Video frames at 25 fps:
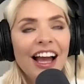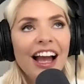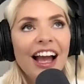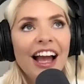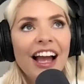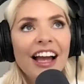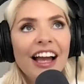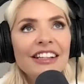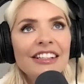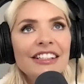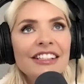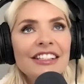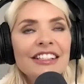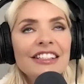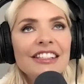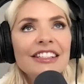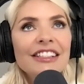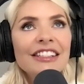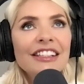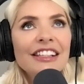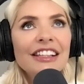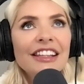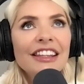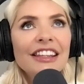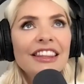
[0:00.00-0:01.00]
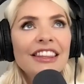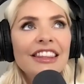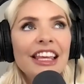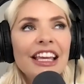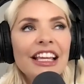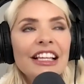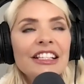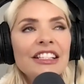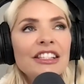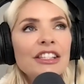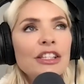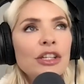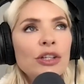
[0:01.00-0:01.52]
And
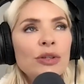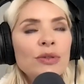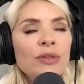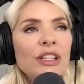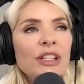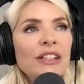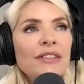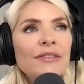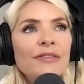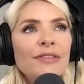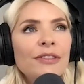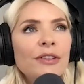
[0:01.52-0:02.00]
things that you didn't